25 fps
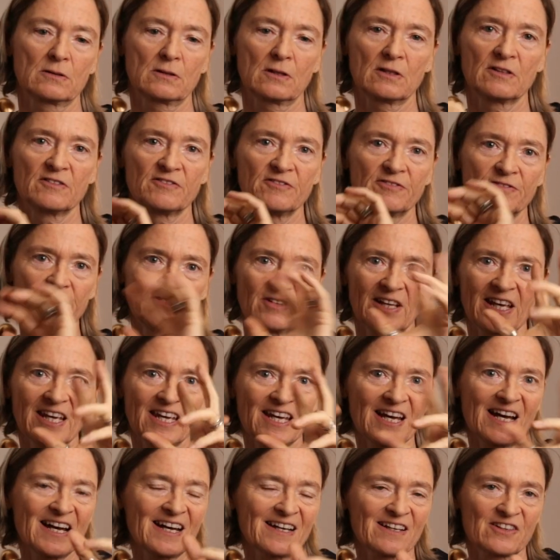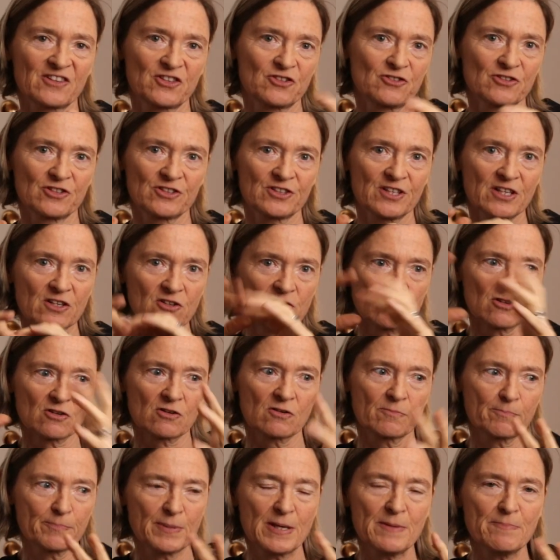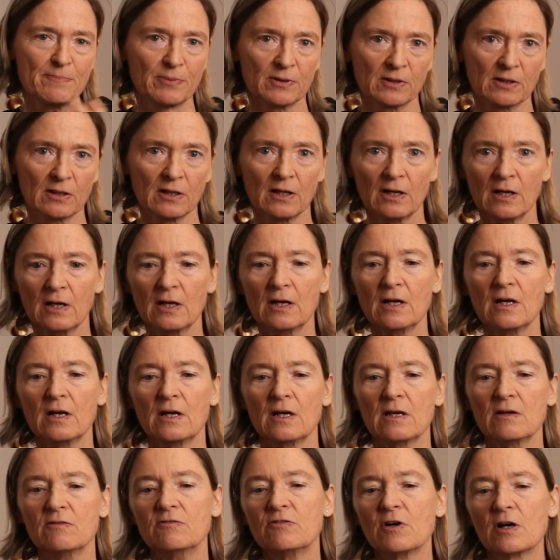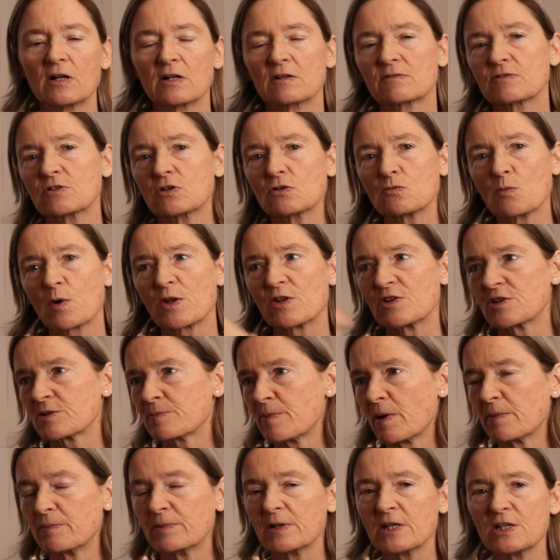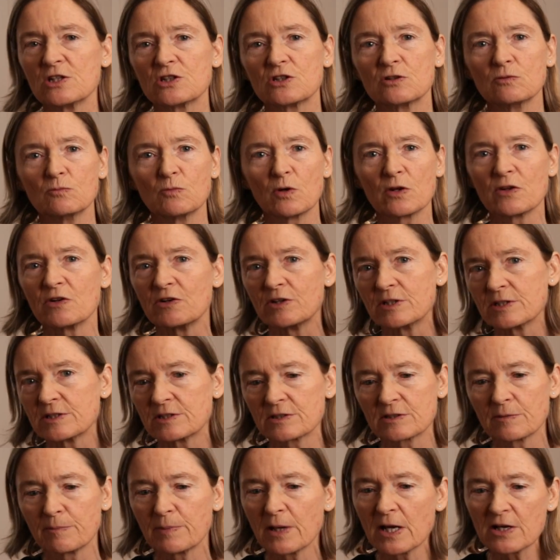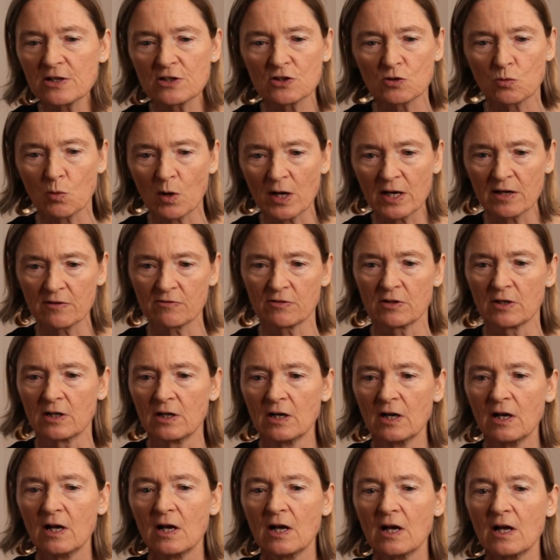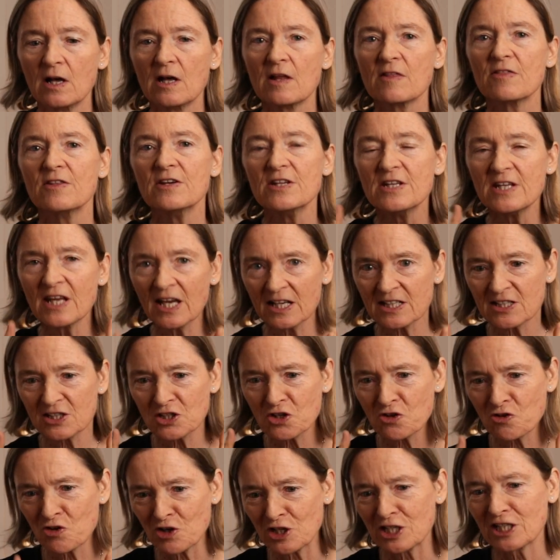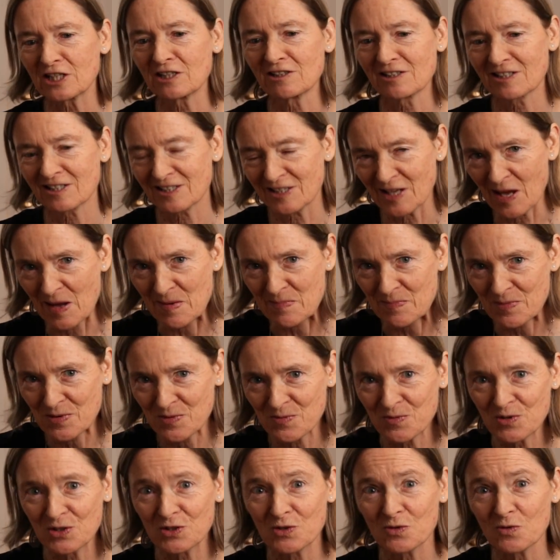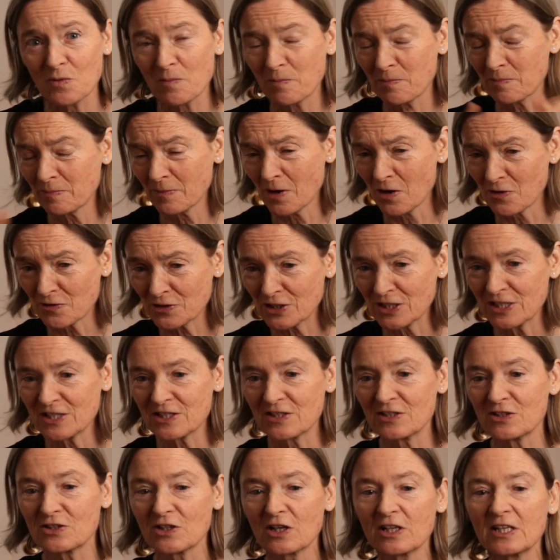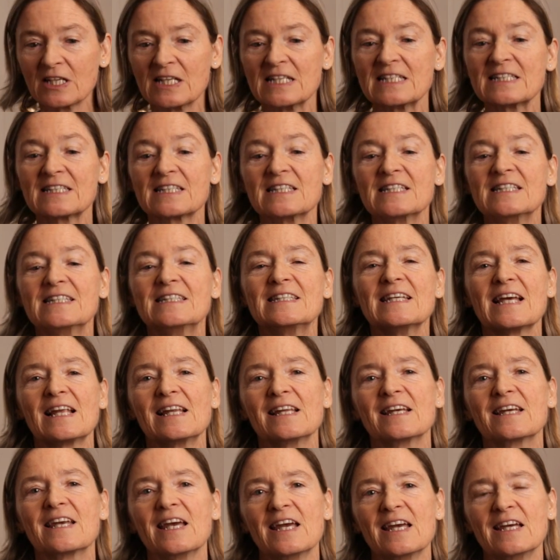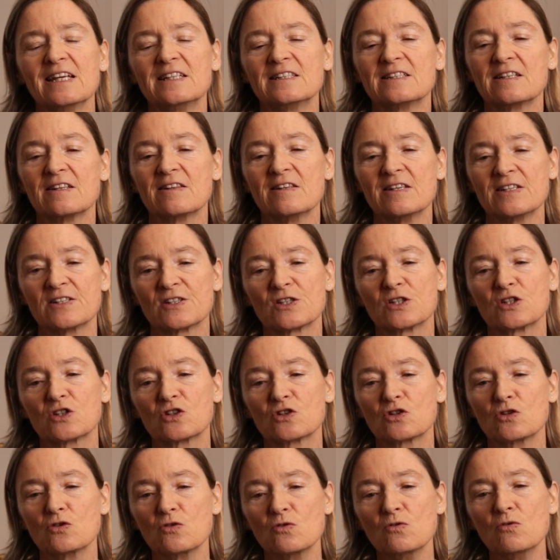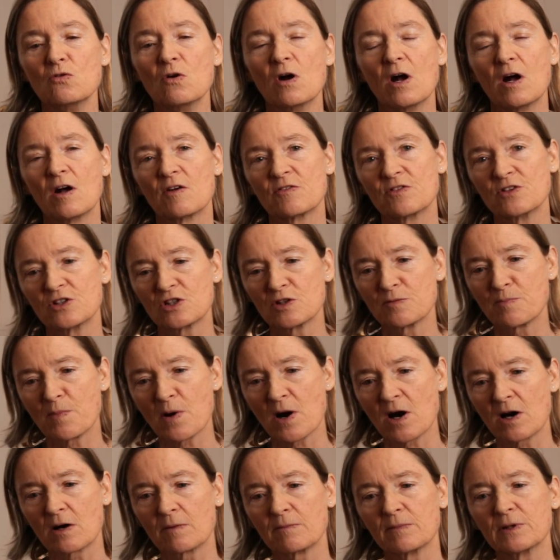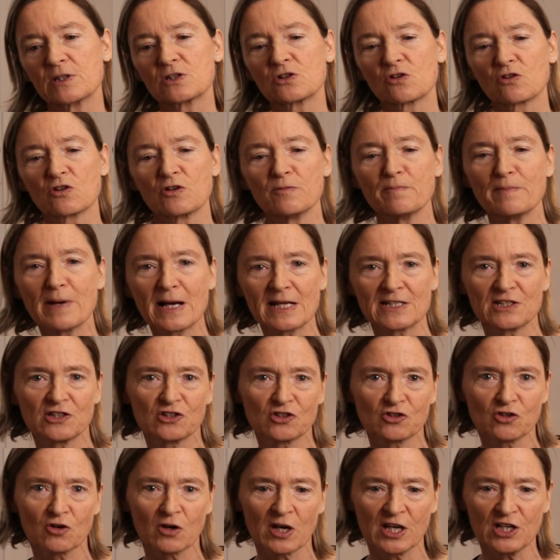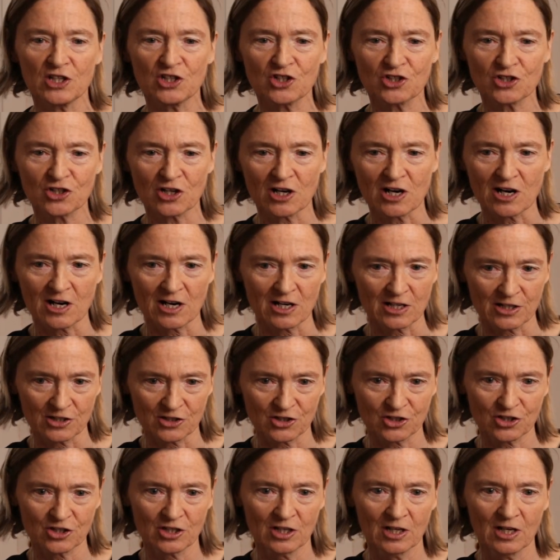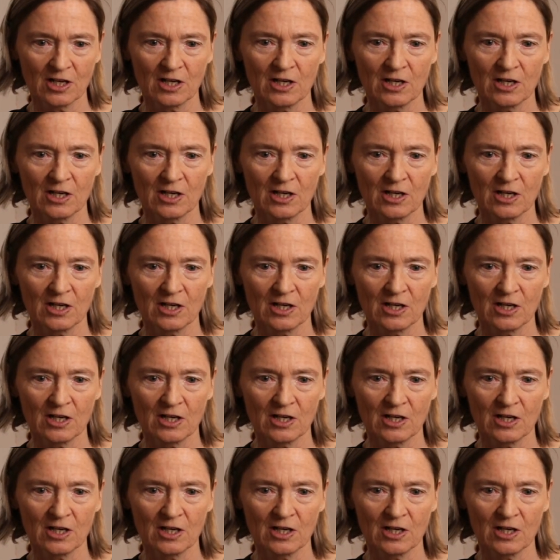of like actors, say, or people involved, whether it's population, whether it's suppliers, whatever. The next critical step, which often isn't done, is to delegate this to the department or the manager in charge